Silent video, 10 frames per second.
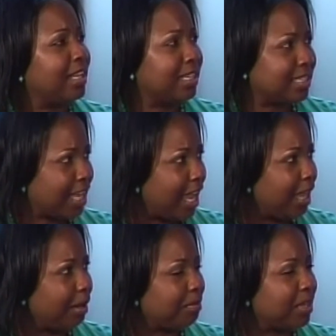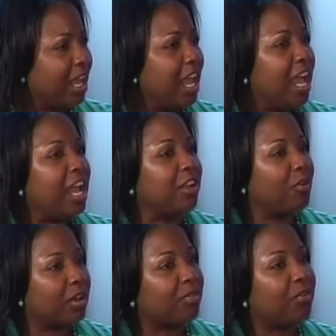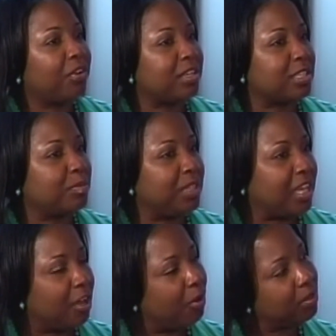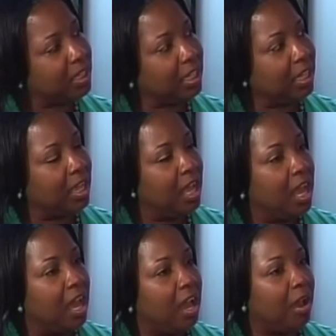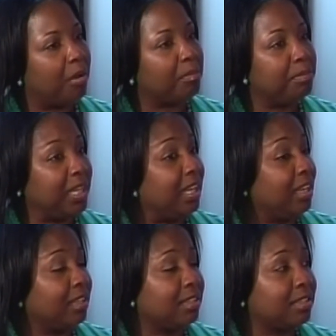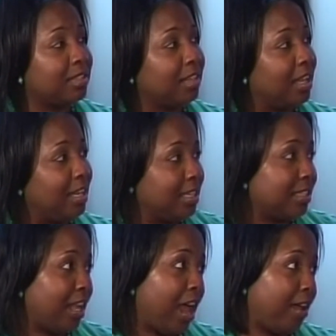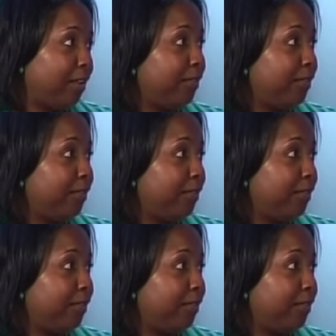and tamed in order for us to be healthy beings in this life.